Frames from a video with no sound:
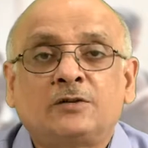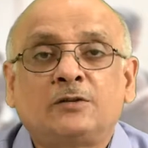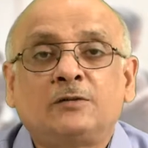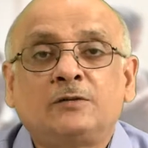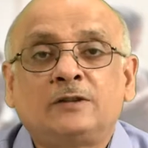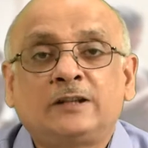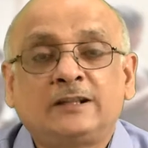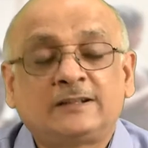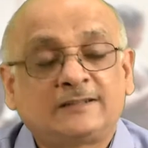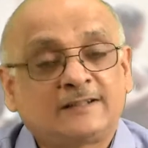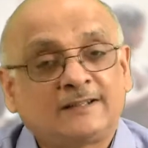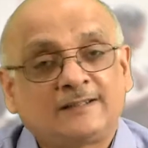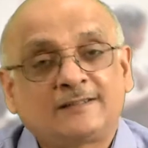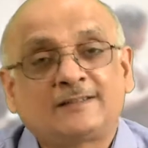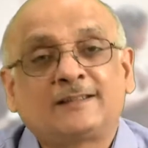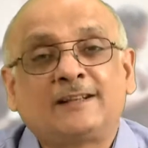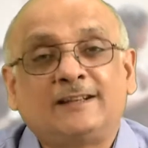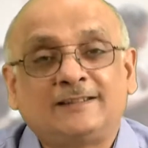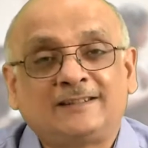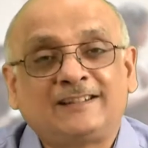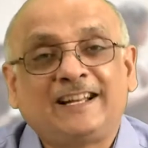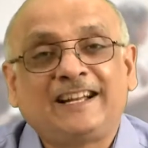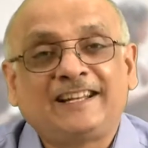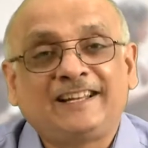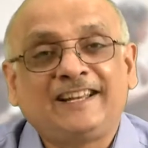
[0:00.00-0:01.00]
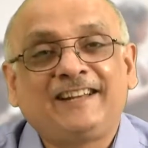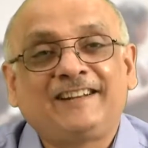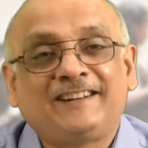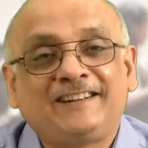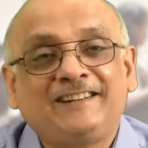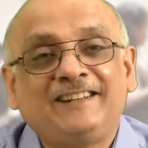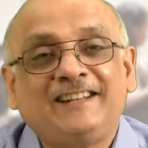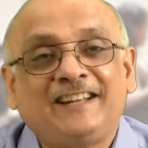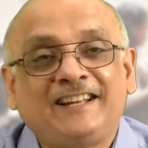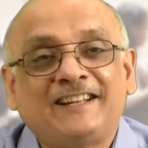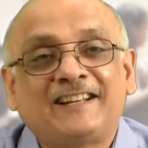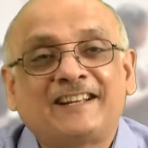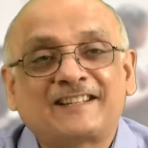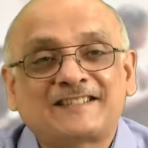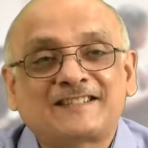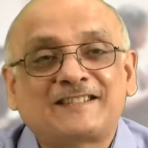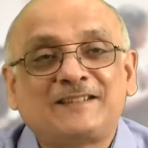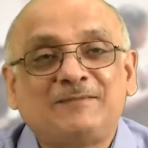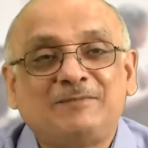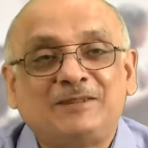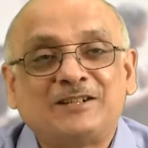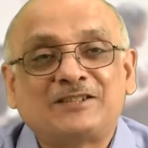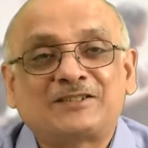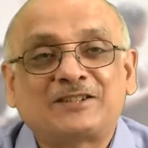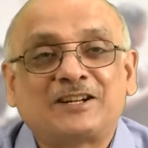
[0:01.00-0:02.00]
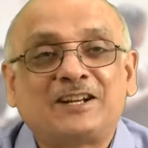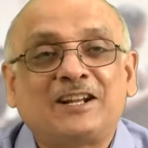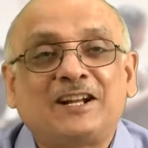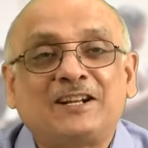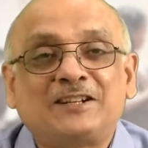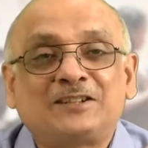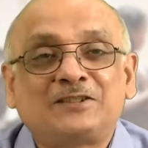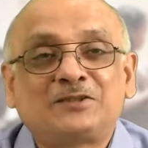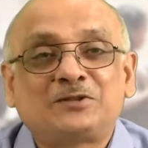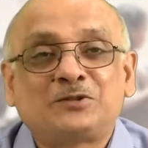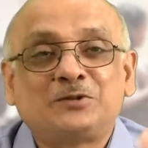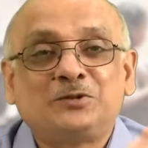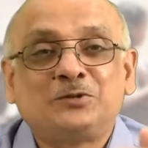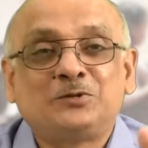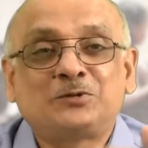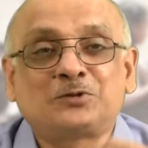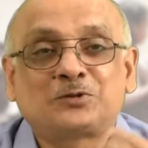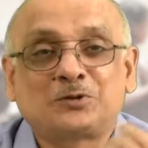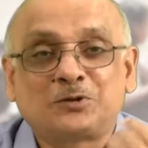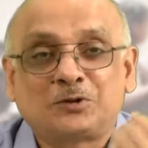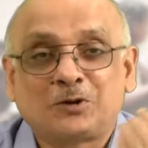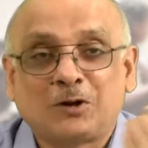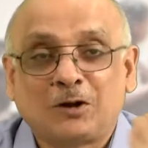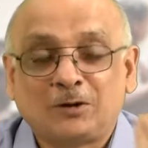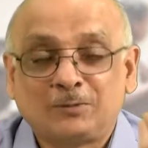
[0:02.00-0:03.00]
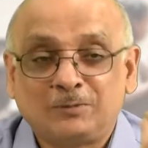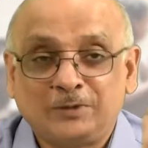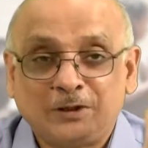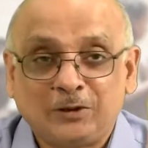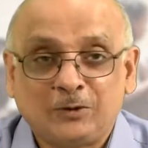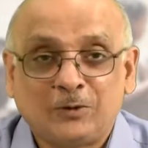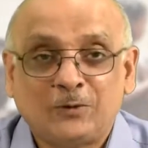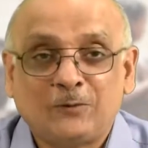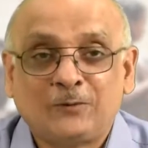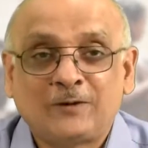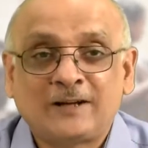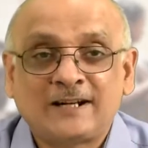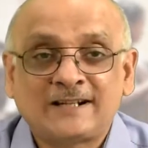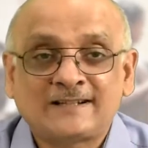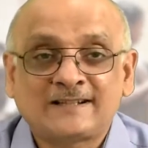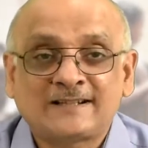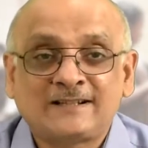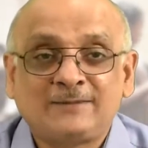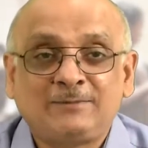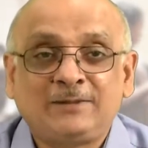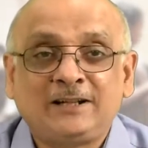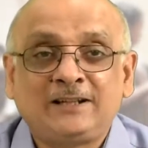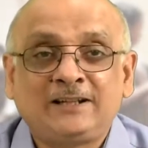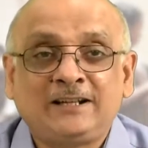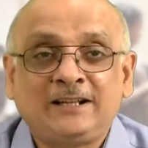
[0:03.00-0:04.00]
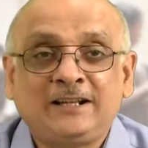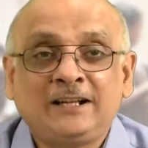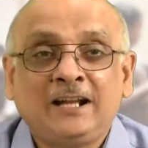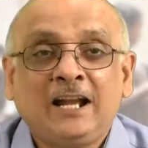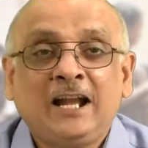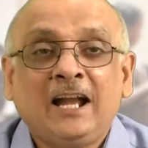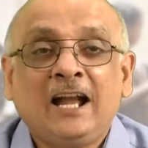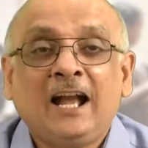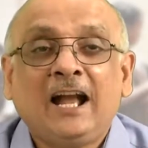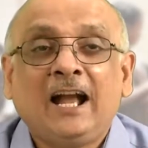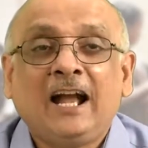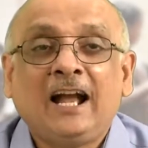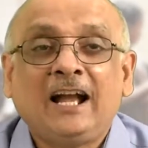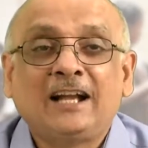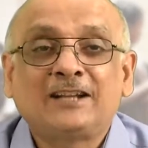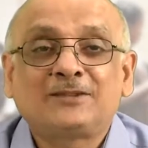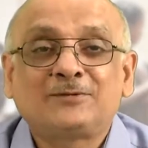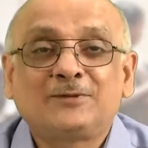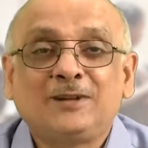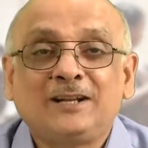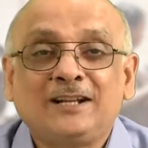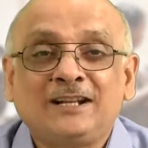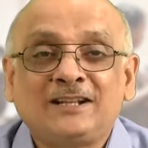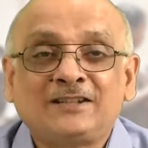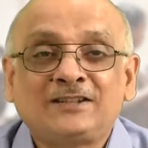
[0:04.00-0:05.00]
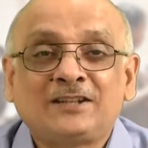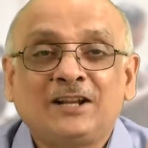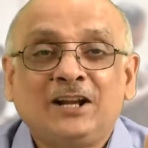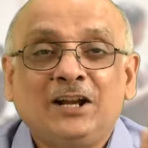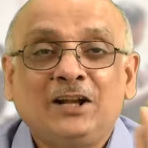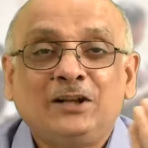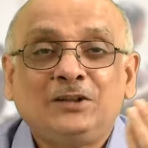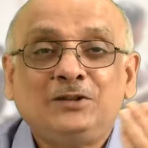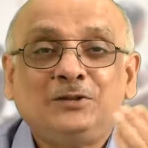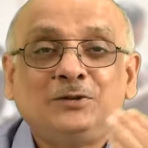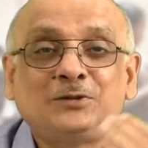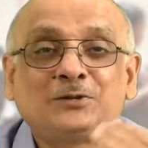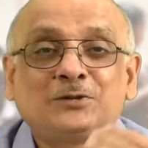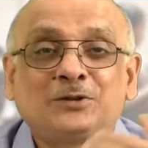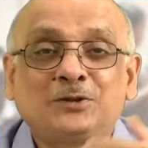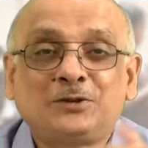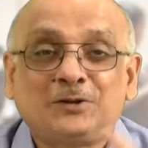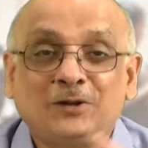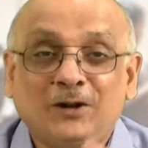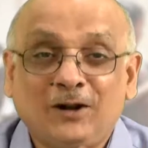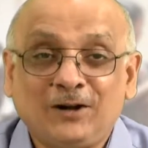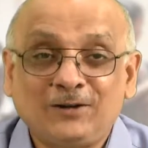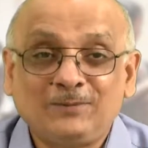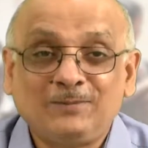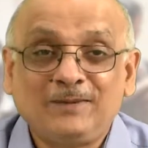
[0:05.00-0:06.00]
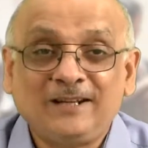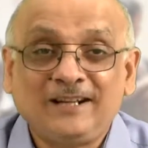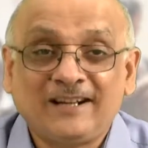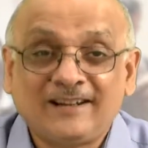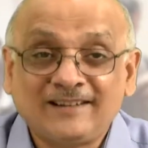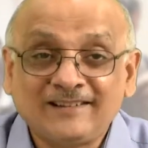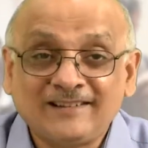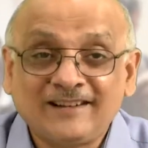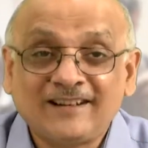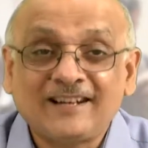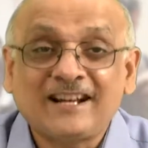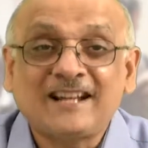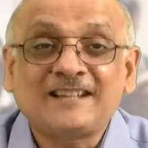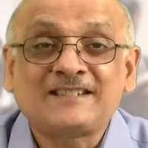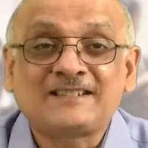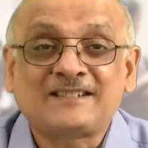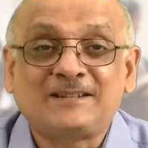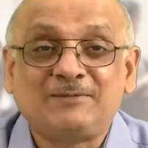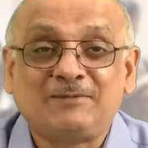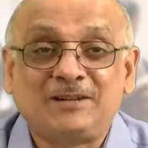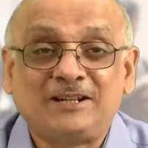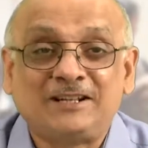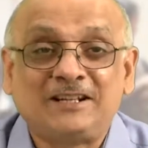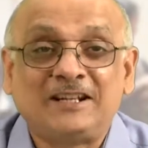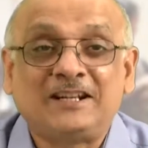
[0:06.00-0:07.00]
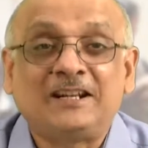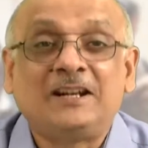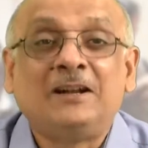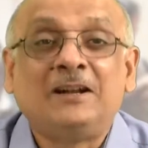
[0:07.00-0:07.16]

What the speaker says: this is technically an estimation, and you should not be overestimating as well as you should not be underestimating.